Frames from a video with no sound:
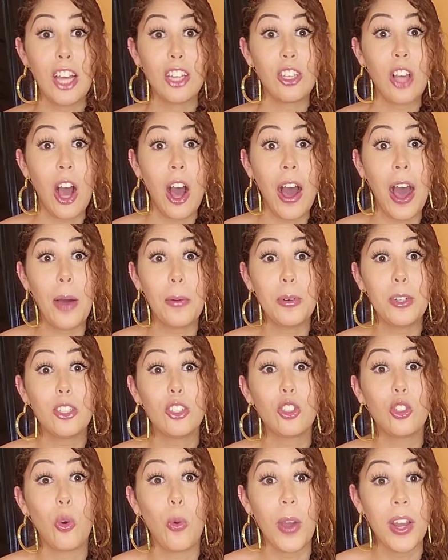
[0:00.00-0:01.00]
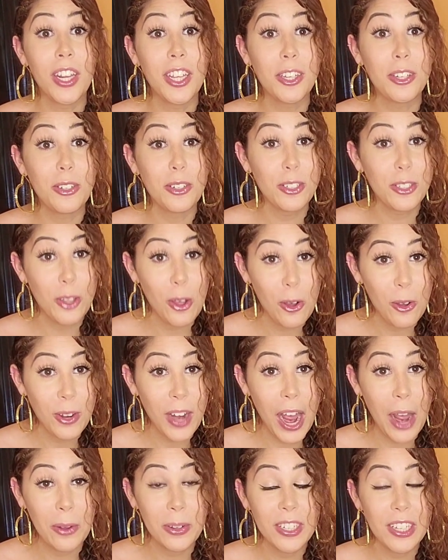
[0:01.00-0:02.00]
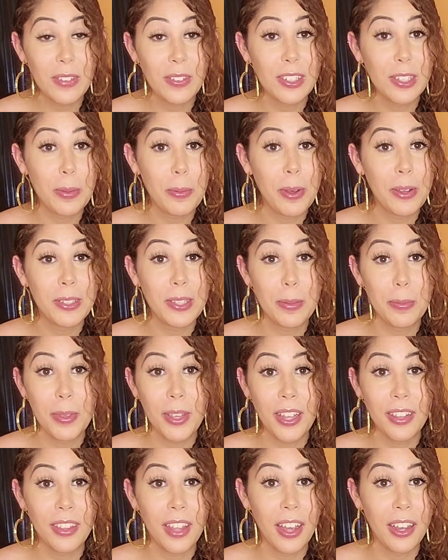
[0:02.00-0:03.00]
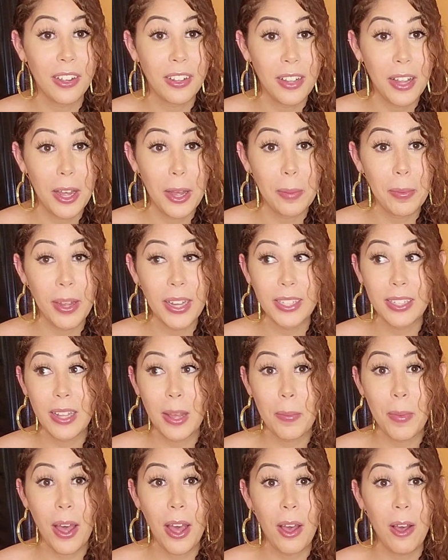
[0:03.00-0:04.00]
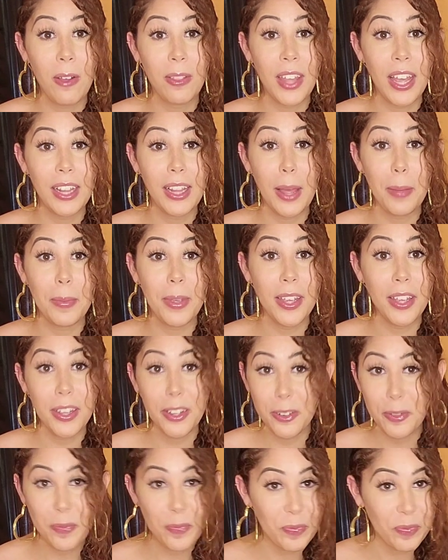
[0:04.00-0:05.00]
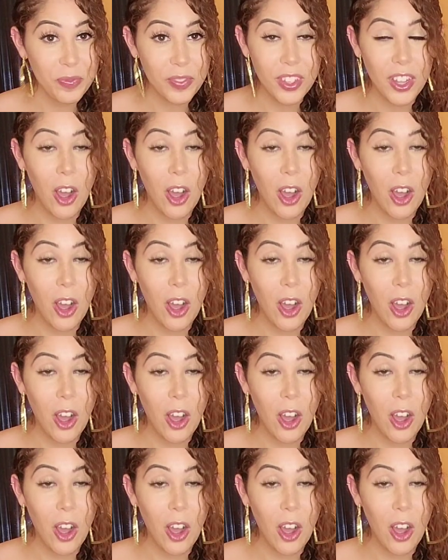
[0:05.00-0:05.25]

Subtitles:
Y'all, I was 20 years old. I wasn't even supposed to be at that club. Like somehow they let me in.